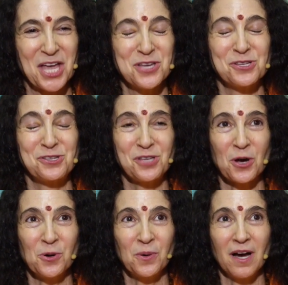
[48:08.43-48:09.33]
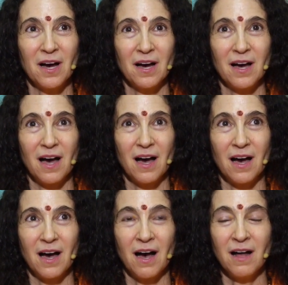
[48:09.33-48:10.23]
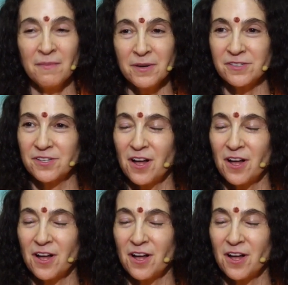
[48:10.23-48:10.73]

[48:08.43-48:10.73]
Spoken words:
So almost